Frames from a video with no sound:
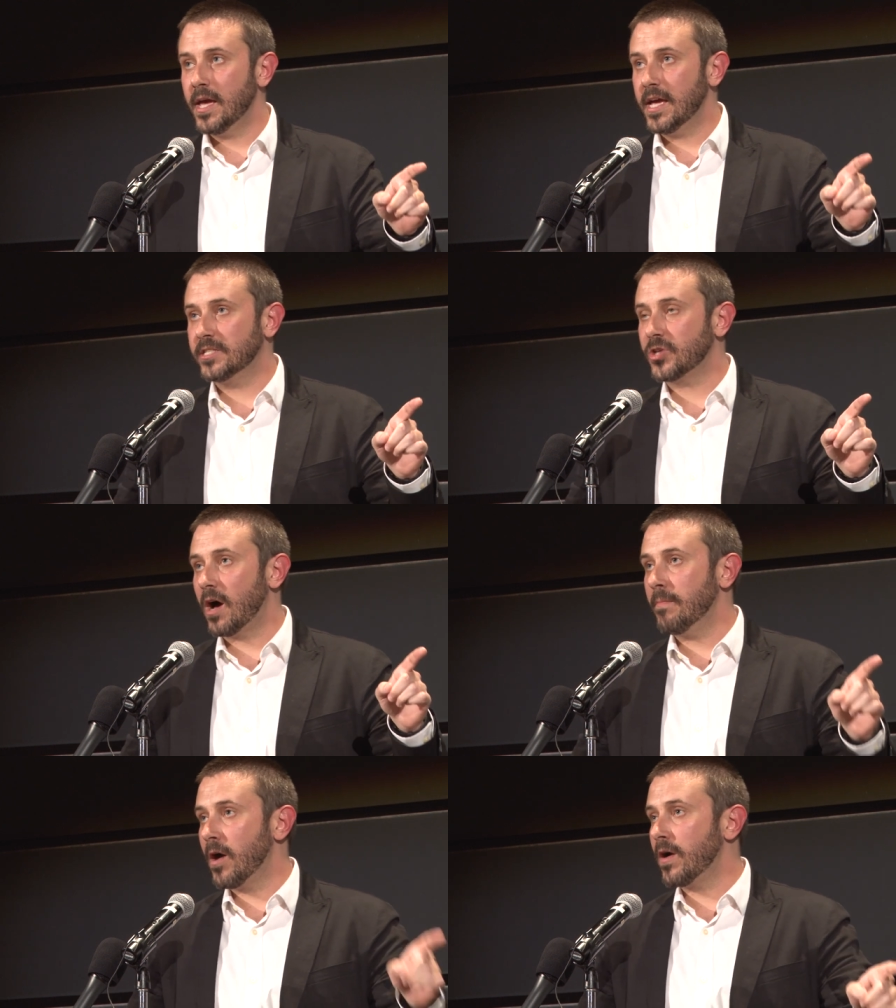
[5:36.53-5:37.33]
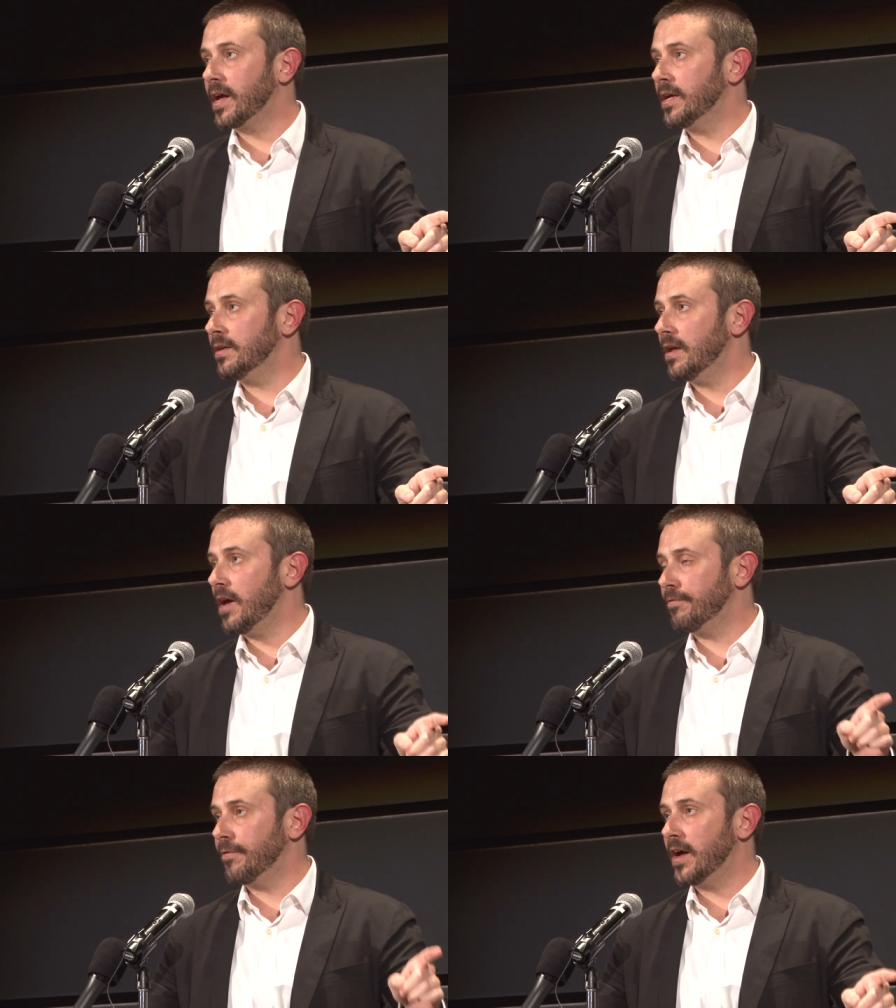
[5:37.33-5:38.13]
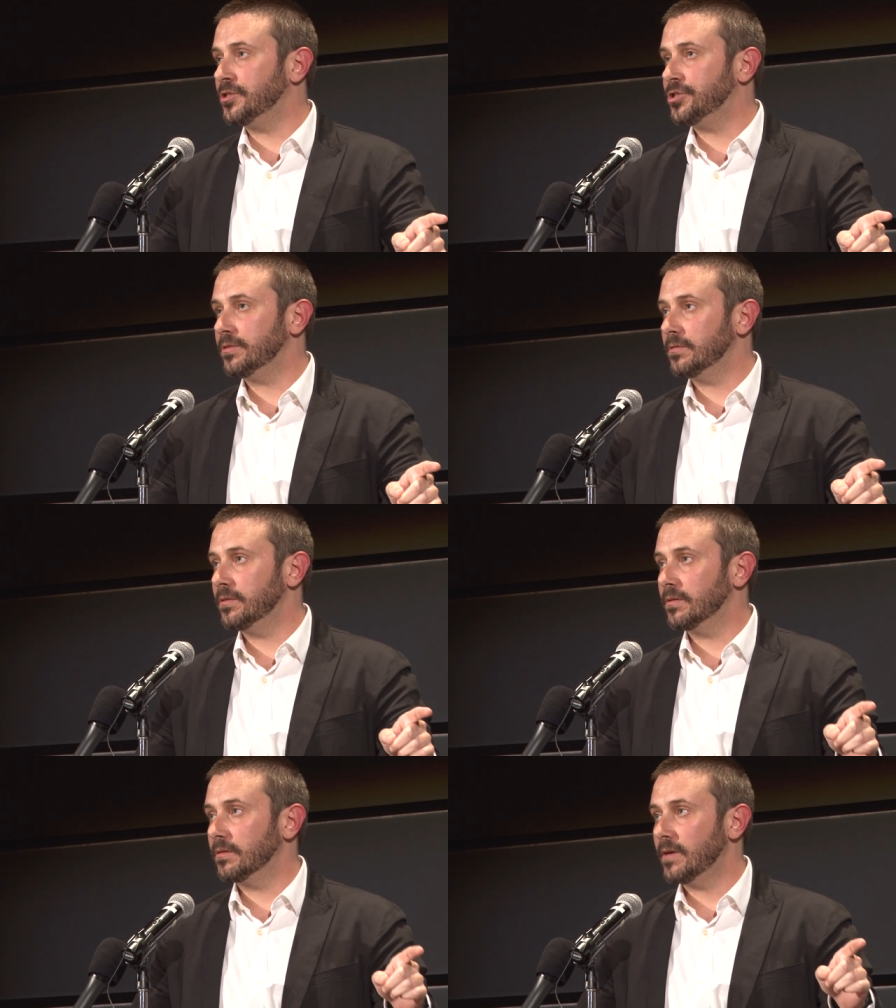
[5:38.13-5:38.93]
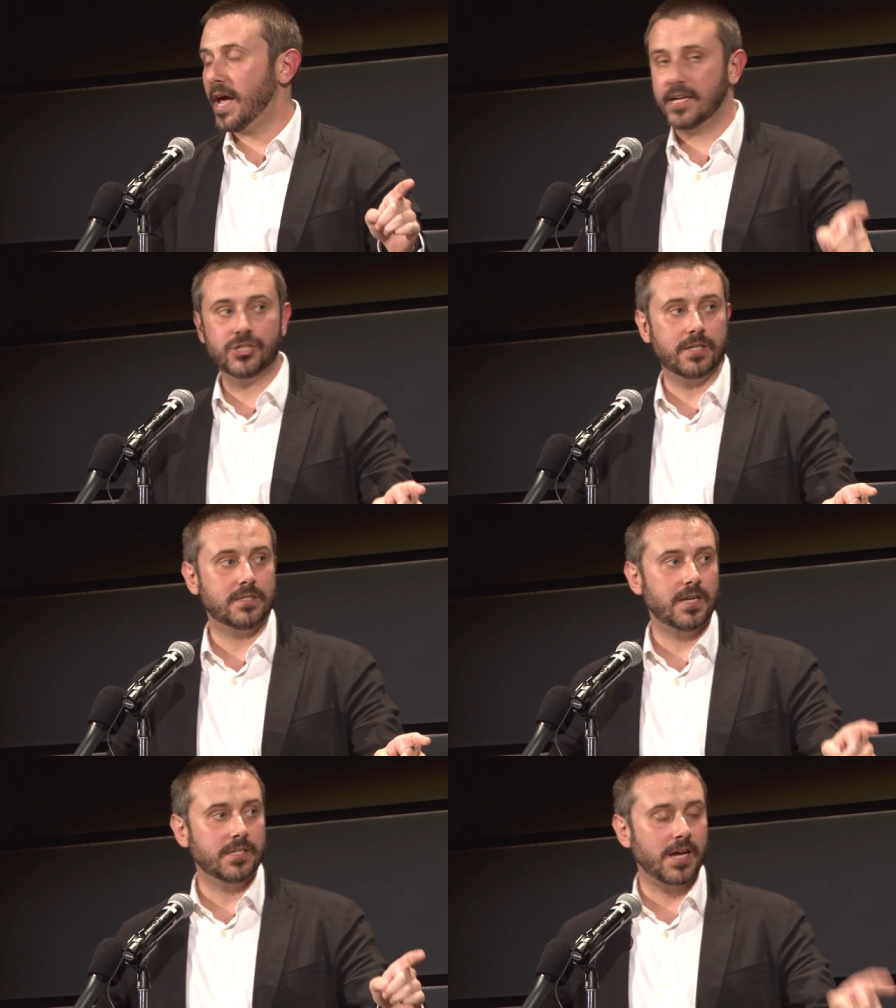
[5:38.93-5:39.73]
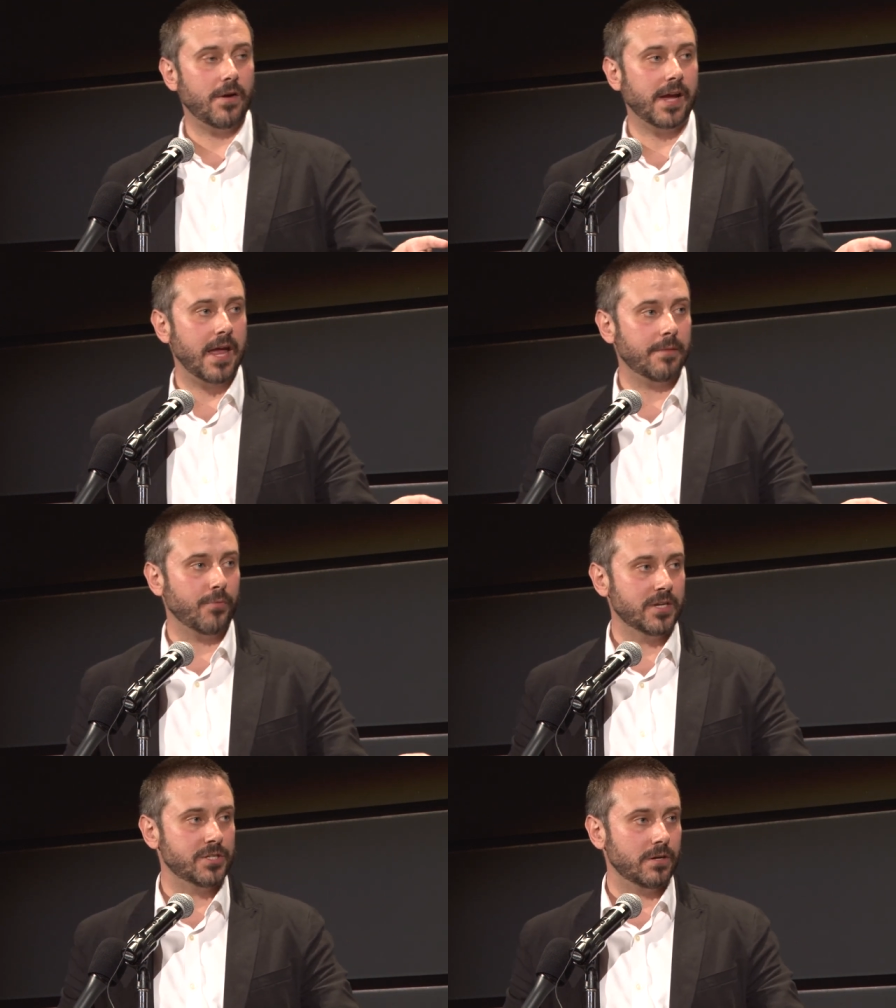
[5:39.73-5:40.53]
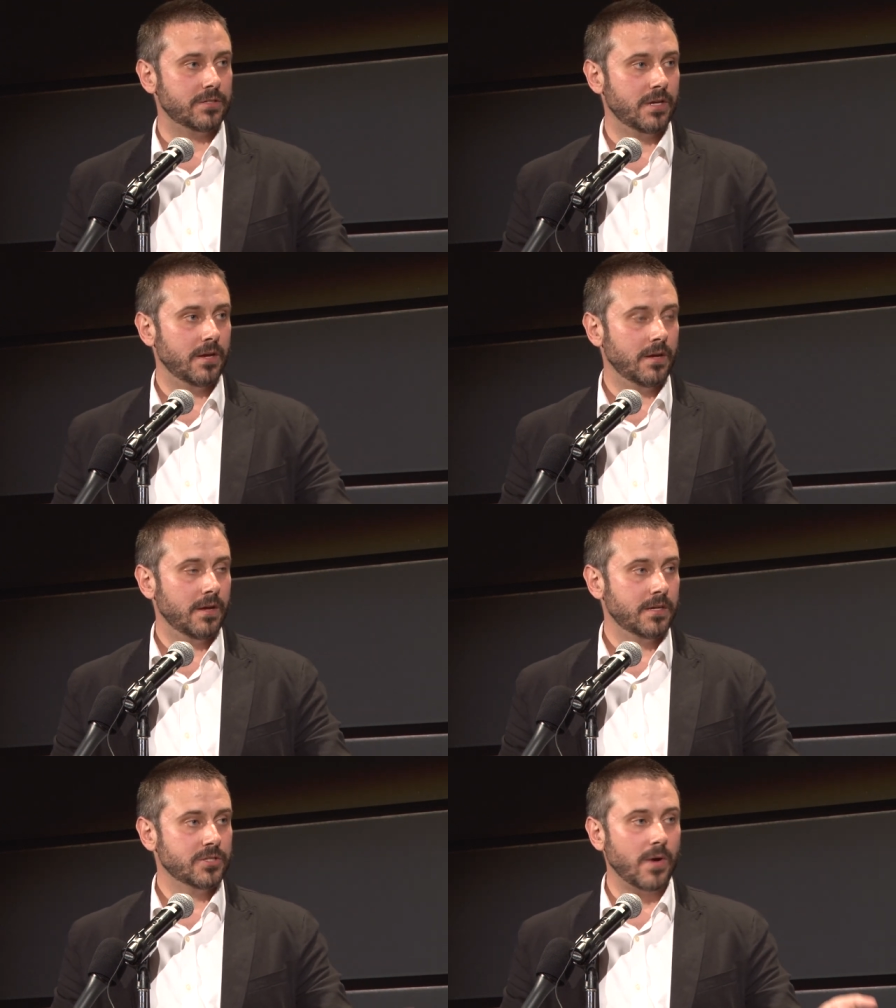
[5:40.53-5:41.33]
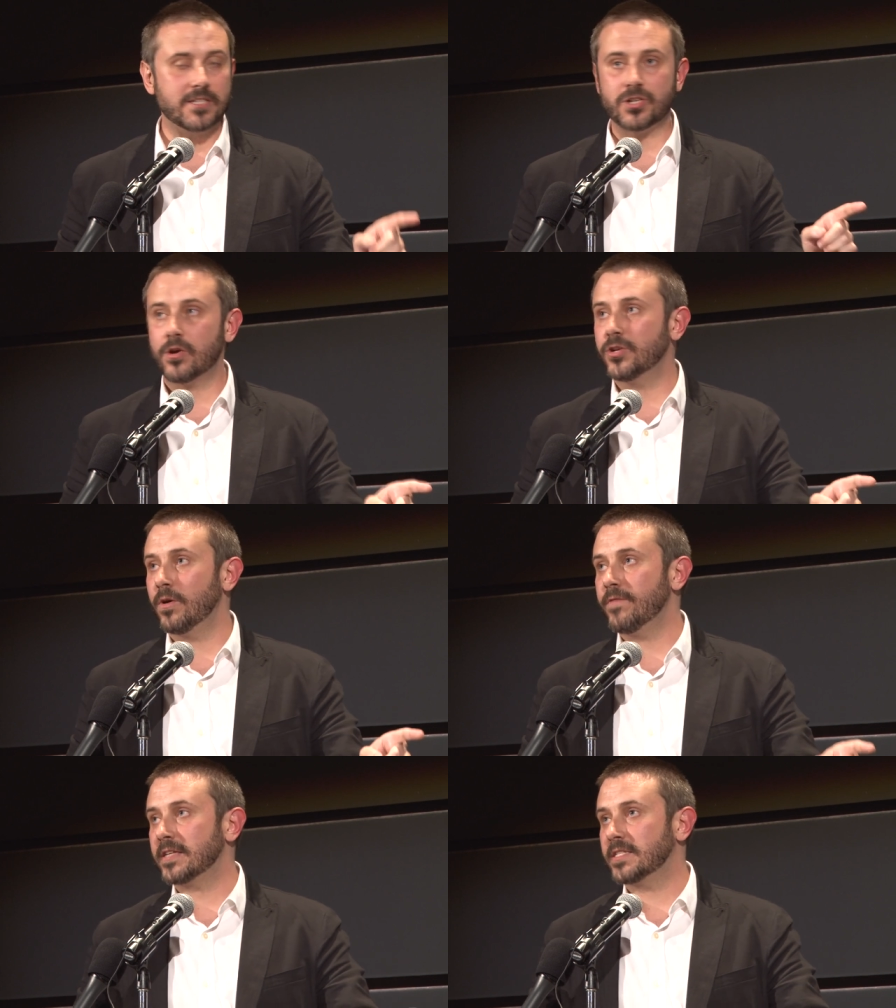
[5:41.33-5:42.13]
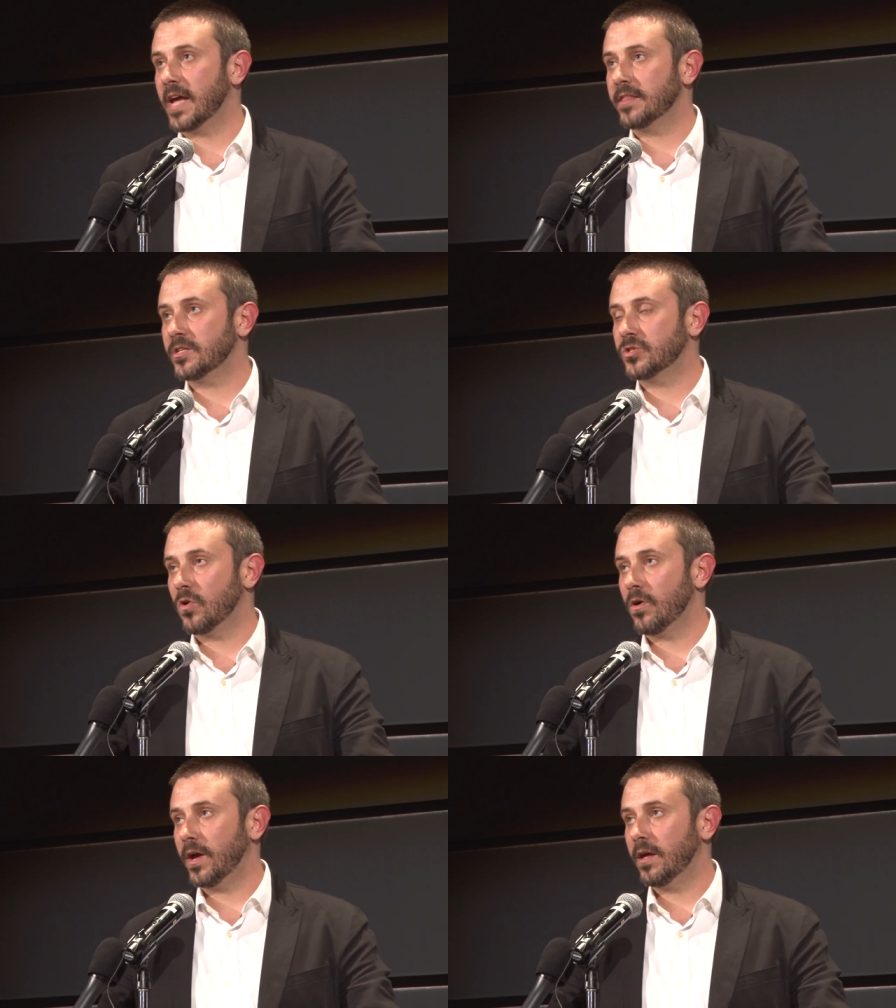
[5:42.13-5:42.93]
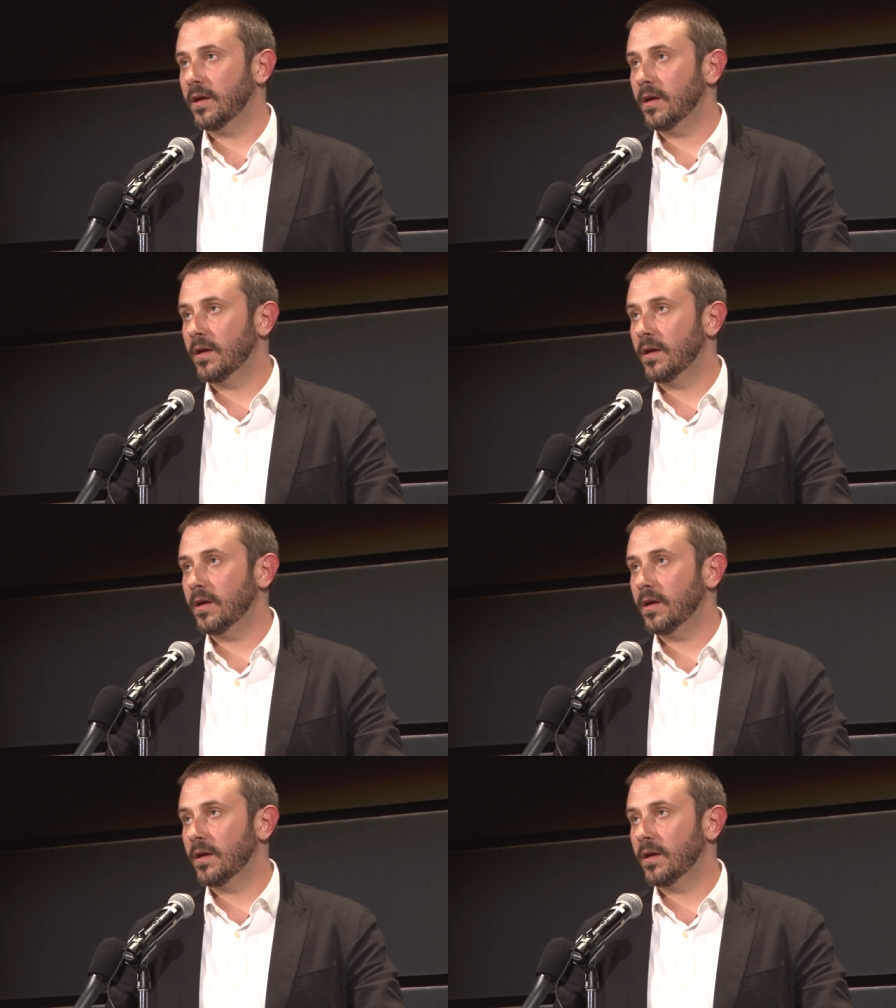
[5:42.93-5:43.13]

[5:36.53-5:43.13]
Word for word: he saw American and French agents interrogating prisoners. So I started to investigate the story.